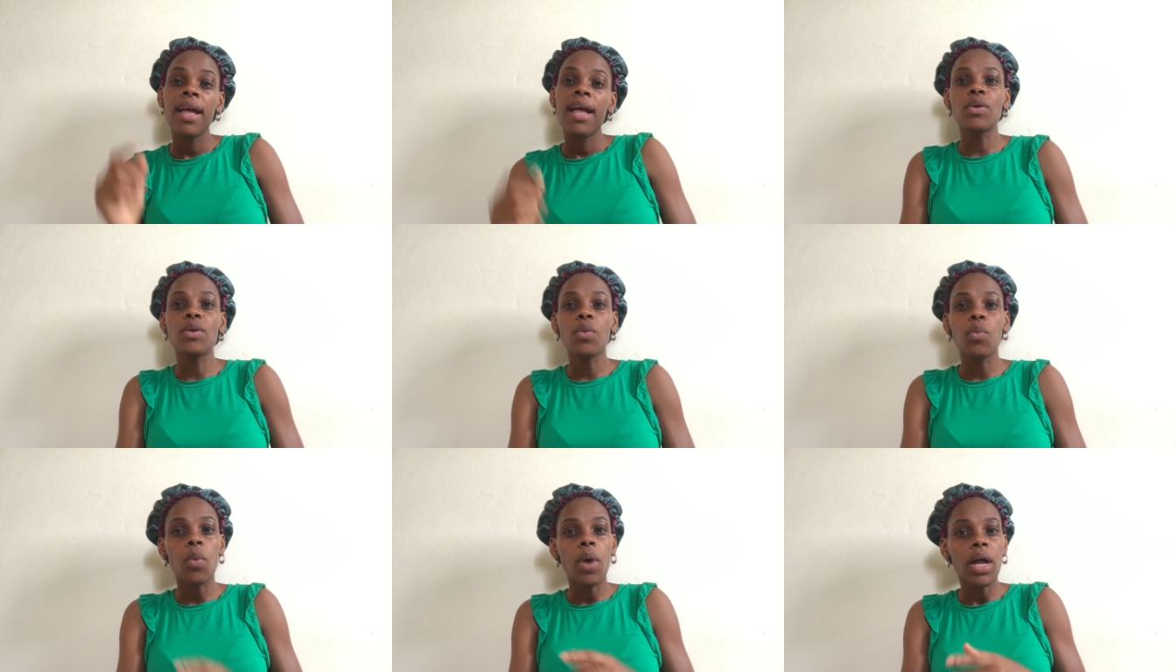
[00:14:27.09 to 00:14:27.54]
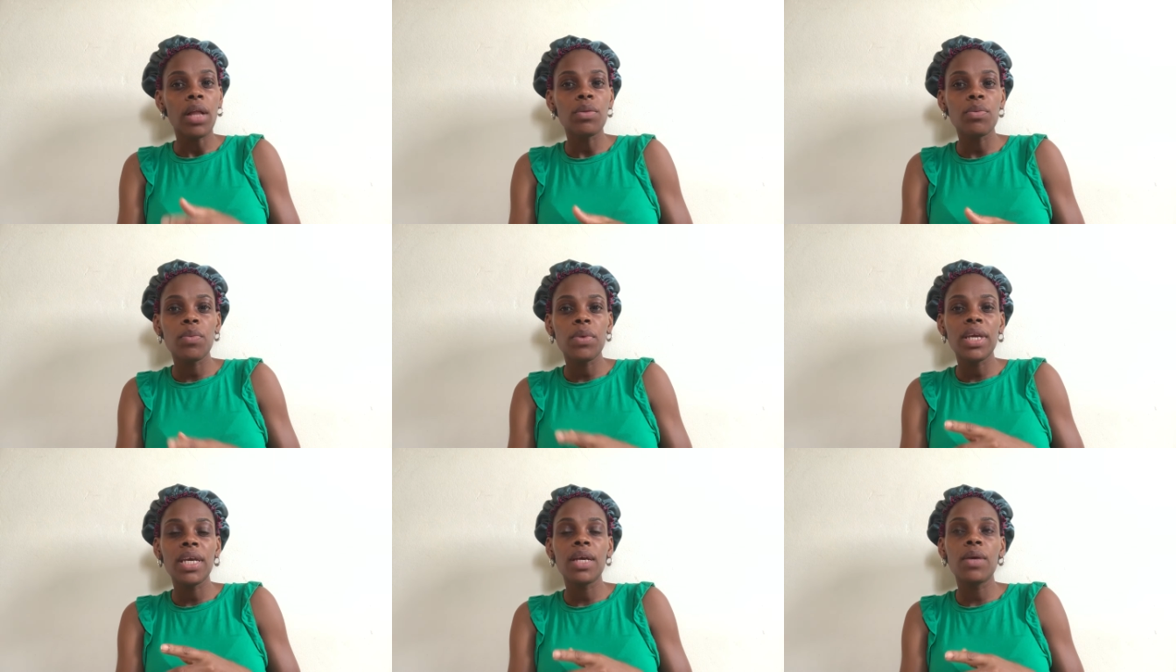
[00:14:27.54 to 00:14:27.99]
The
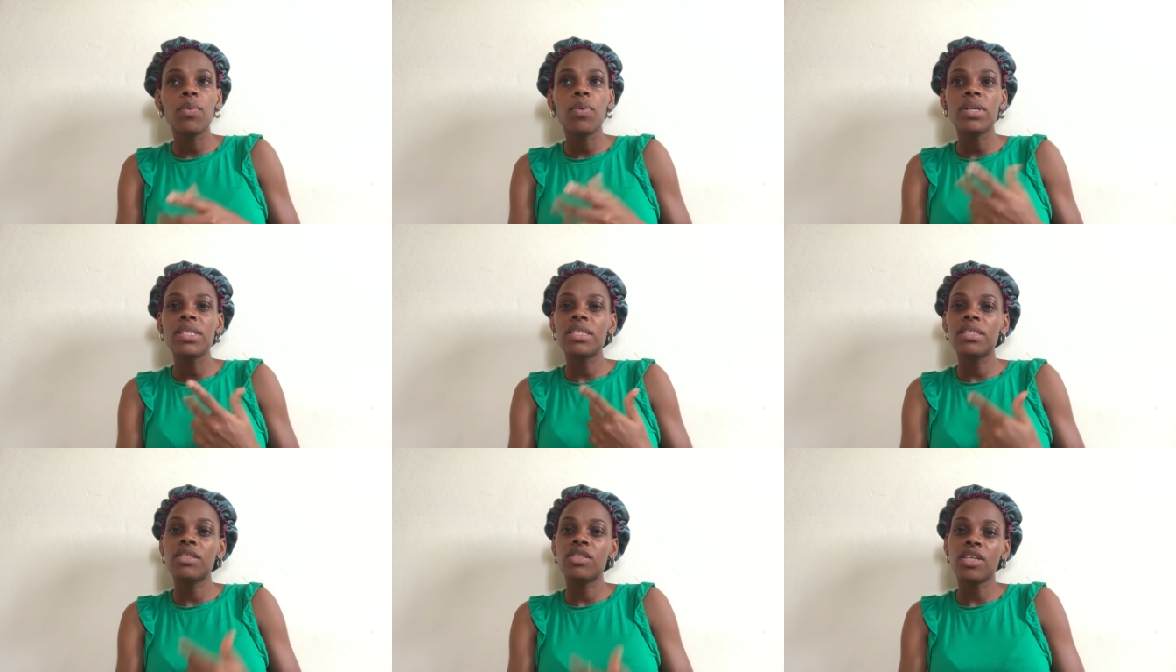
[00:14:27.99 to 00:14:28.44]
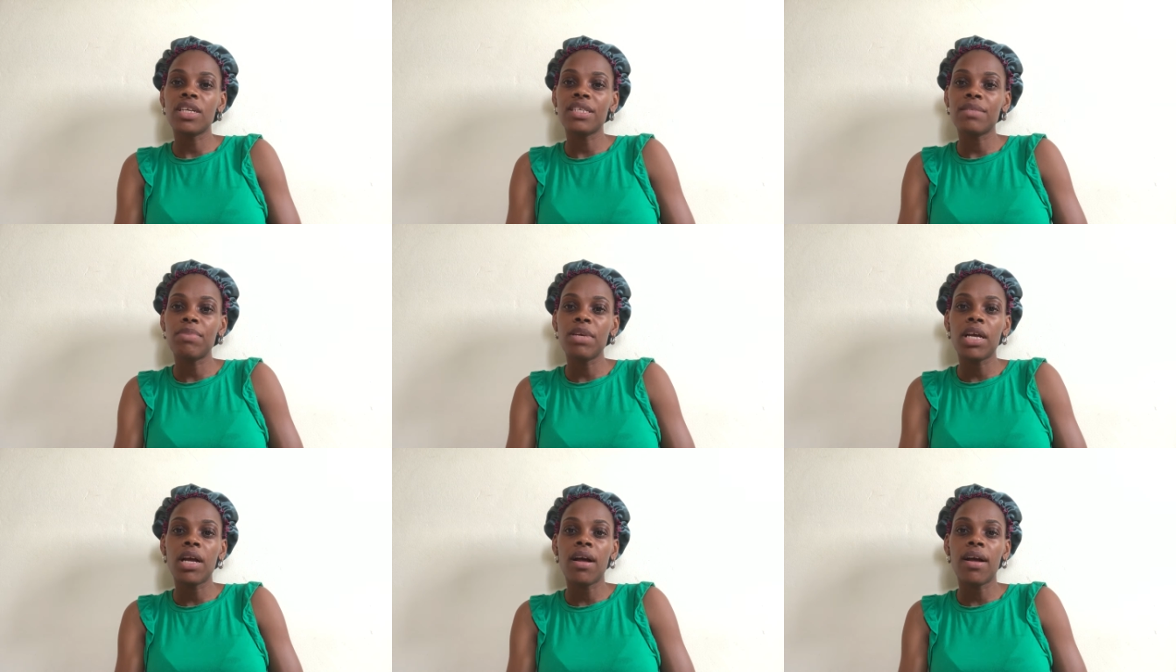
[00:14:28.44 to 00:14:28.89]
1 week was
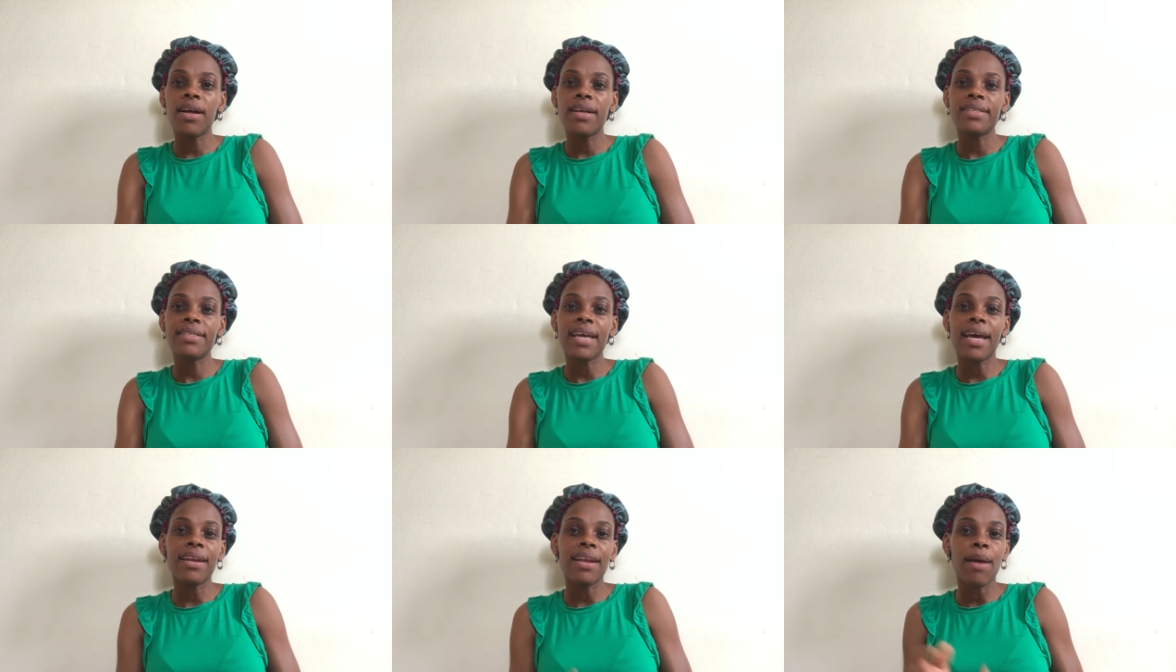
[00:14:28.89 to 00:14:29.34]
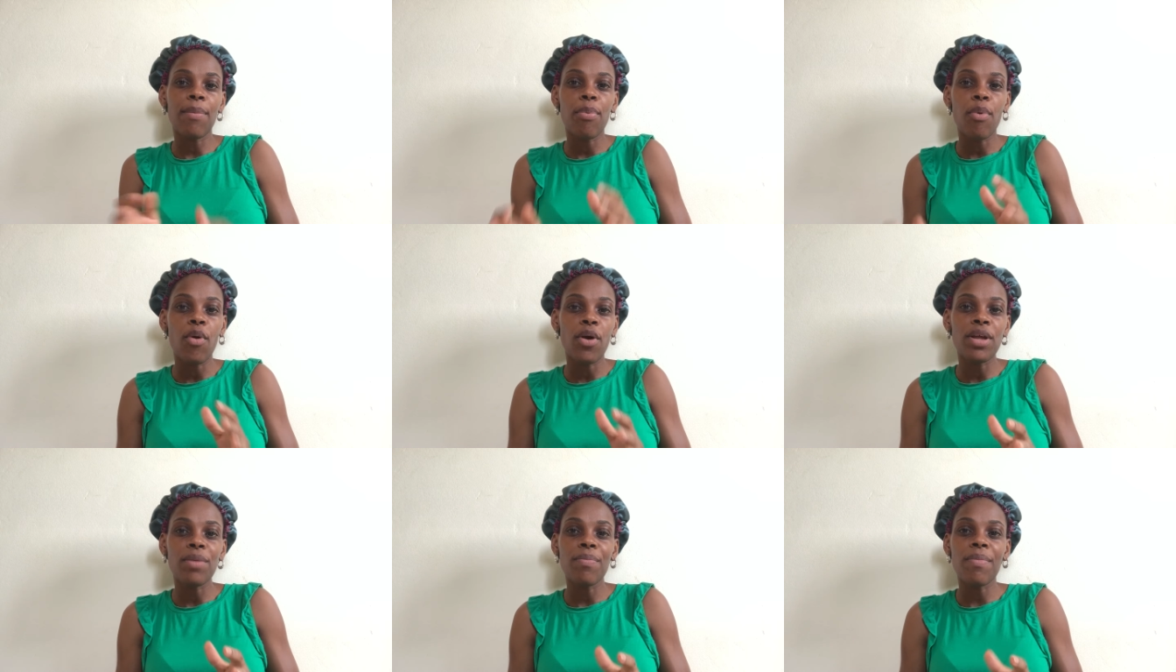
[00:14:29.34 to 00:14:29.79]
just because at that
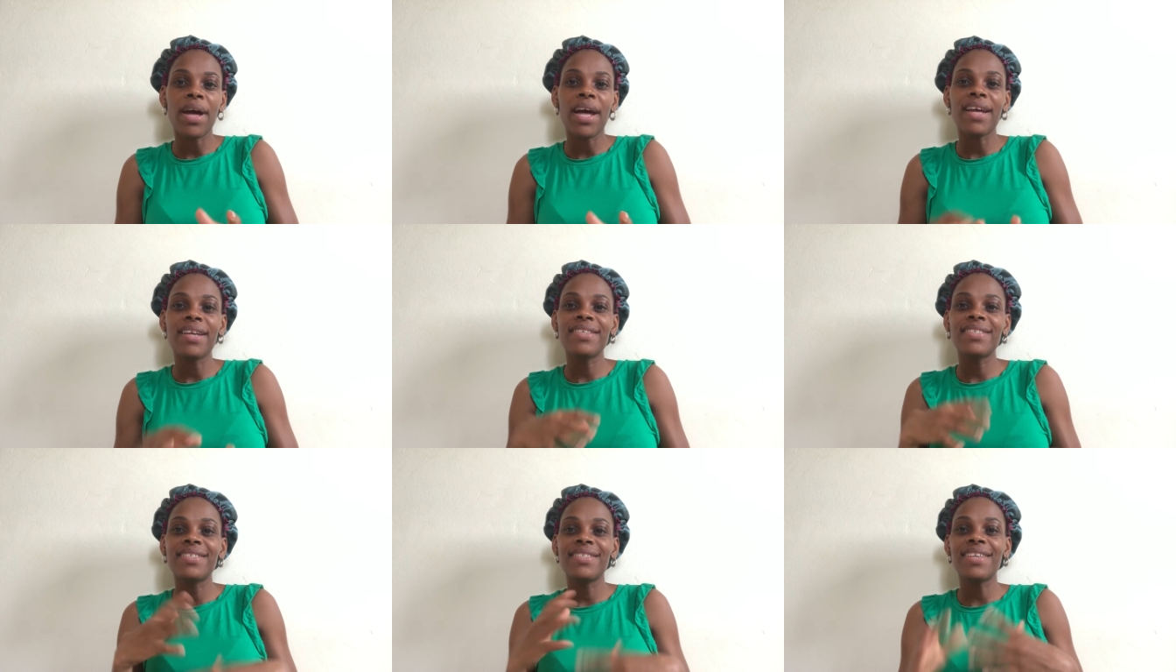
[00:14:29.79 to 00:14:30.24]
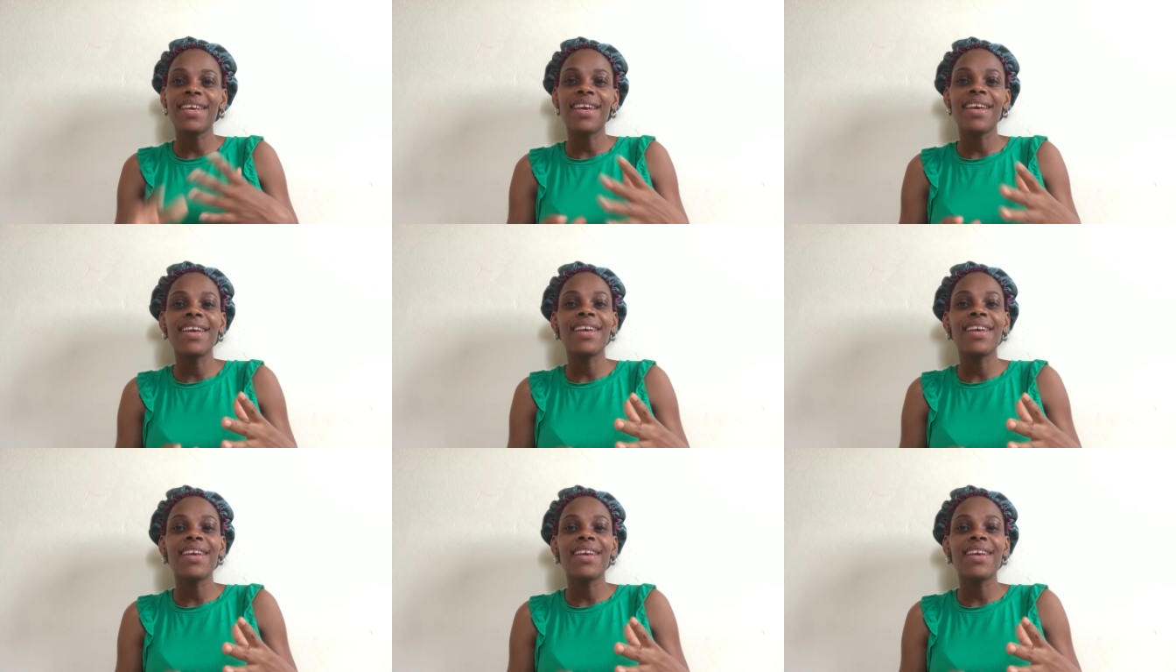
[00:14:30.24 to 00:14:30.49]
point my stay,